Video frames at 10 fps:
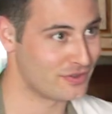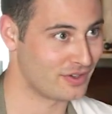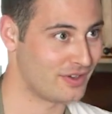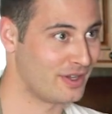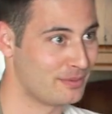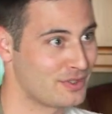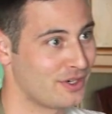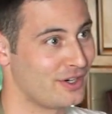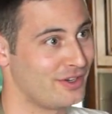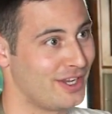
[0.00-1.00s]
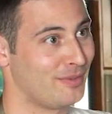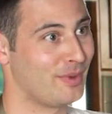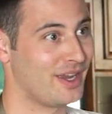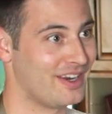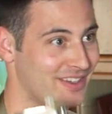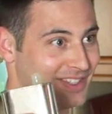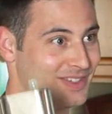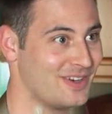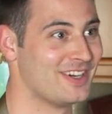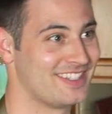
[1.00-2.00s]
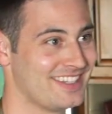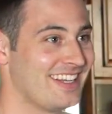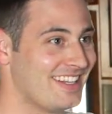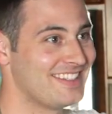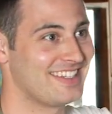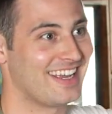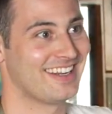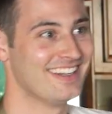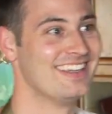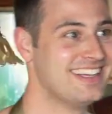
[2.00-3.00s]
so I'm sorry you can't buy it in stores, at least yet.